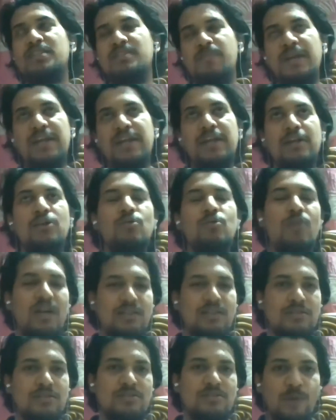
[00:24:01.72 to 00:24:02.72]
into
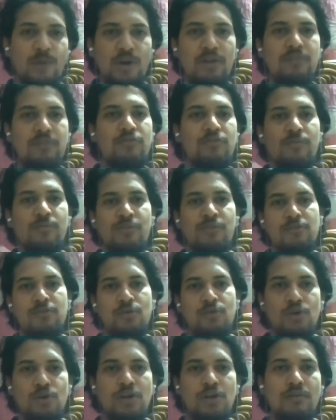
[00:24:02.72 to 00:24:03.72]
other smaller forms of
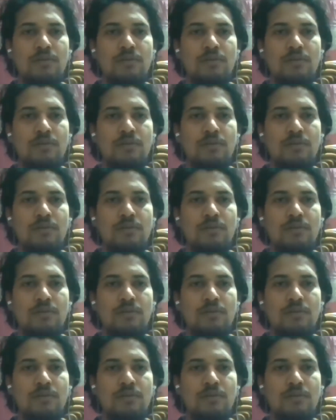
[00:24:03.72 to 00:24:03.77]
Google